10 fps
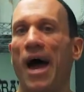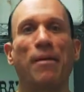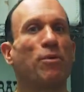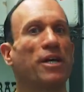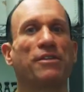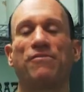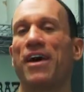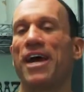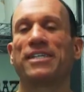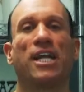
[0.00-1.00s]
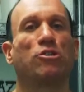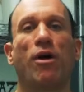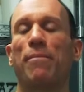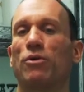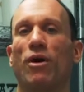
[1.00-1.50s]
I bring it to FedEx and I
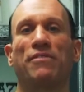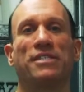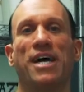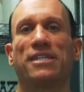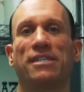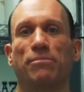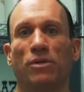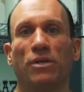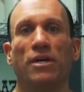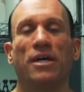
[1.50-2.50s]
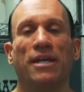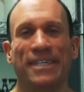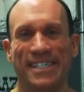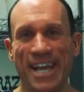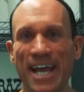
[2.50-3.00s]
drop it off. It's that simple.
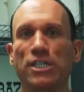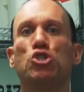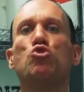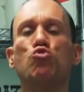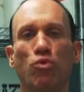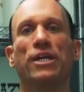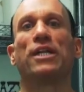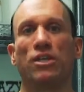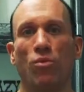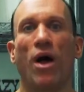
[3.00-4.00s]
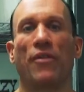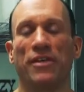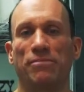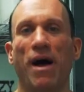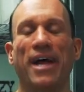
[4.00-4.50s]
Snakes do really well in
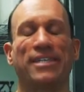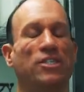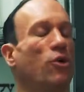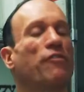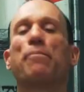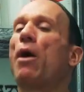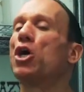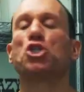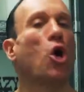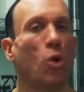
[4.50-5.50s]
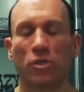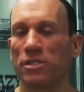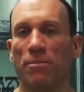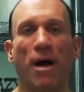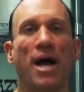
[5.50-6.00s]
these boxes. You don't have to punch holes
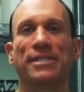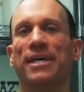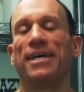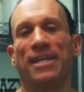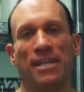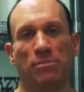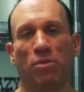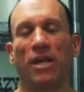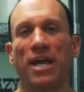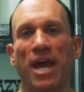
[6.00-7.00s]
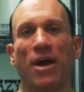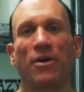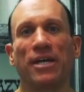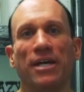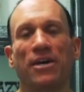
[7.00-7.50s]
in the box. There's plenty of
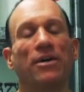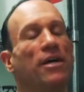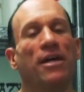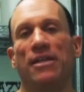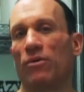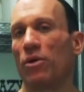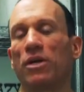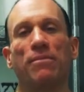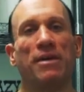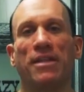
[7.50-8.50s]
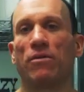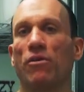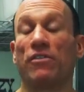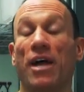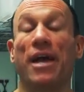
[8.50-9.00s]
air in here. They're only going to be in there
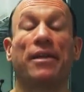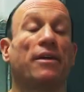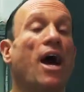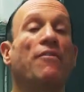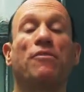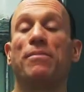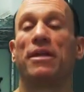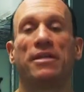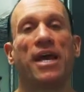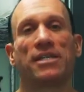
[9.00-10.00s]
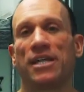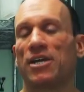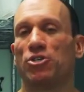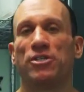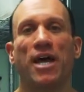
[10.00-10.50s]
overnight. God forbid it takes an
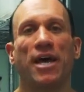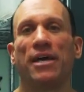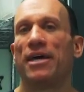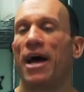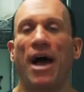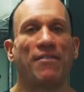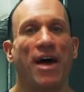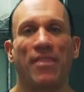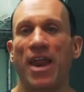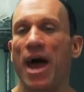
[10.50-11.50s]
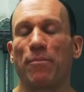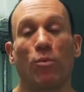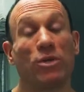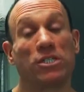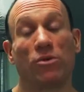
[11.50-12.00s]
extra day. I've had that
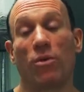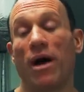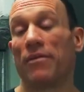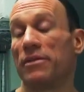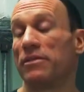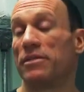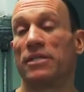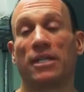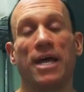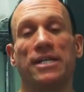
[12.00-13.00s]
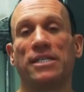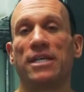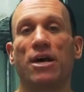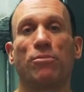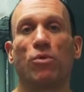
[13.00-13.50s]
happen once in a while, delays at
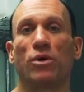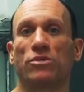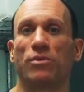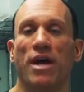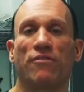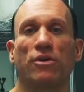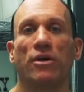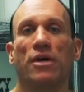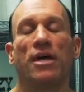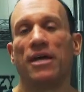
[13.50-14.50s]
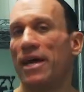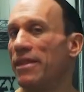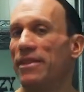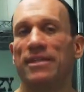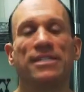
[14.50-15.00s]
the airports or whatever.
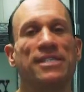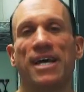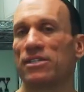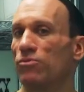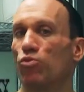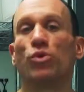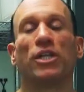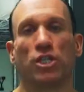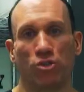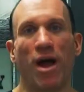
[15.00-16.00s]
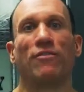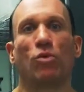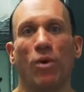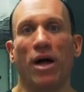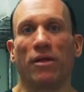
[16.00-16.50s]
These snakes really
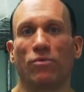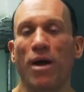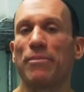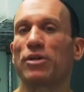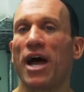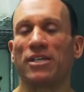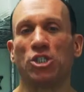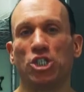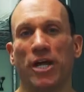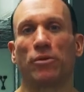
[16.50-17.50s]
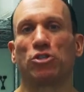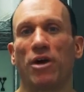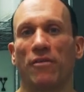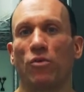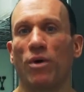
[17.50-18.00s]
travel well. Reptiles in general
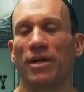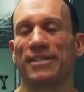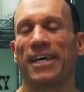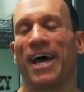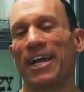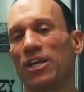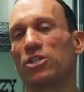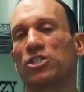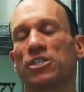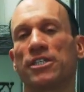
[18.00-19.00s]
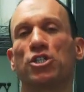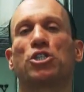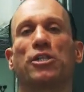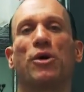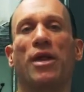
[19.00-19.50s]
travel well because they kind of
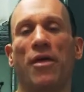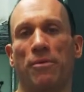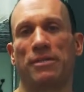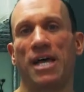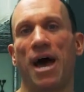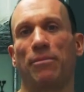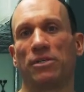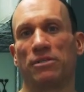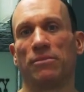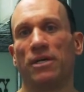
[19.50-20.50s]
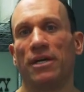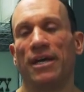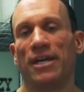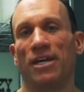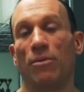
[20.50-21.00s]
slow down their metabolism.
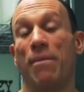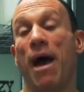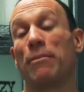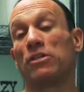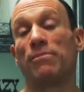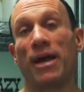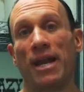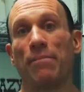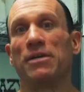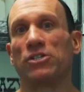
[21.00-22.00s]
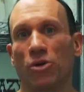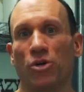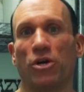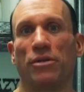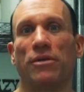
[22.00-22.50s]
Mammals might not be so
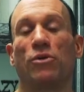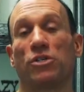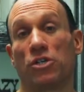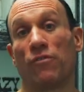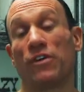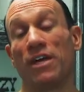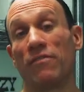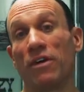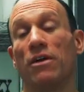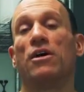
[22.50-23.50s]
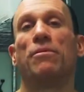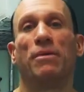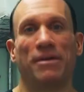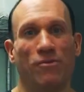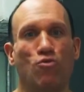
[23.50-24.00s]
good or so forgiving,
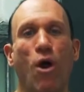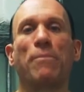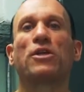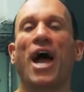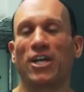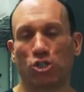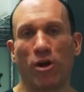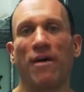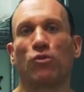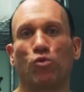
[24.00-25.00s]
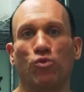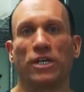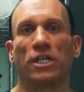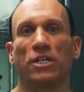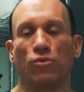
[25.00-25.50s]
but reptiles travel
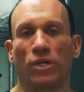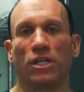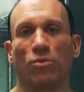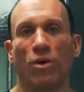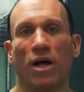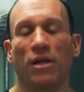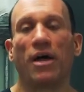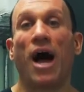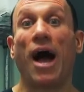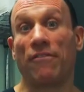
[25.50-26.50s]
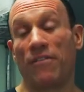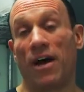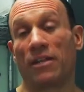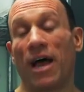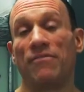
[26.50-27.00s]
really, really well, I
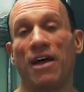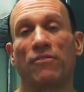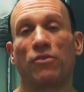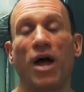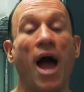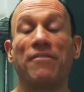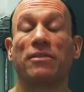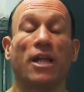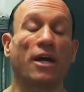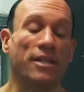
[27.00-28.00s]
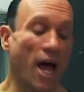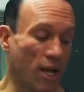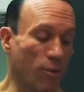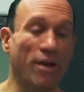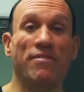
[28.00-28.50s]
found.
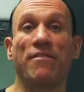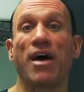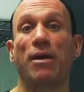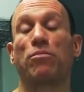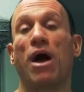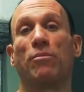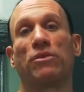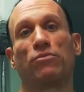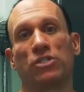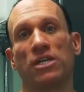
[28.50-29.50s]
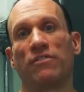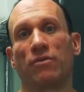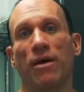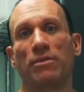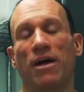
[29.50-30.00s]
Knock on wood, I've never had a problem with receiving a
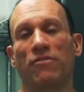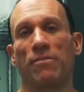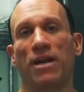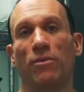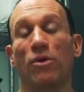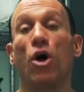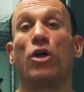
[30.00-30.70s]
reptile from anyone.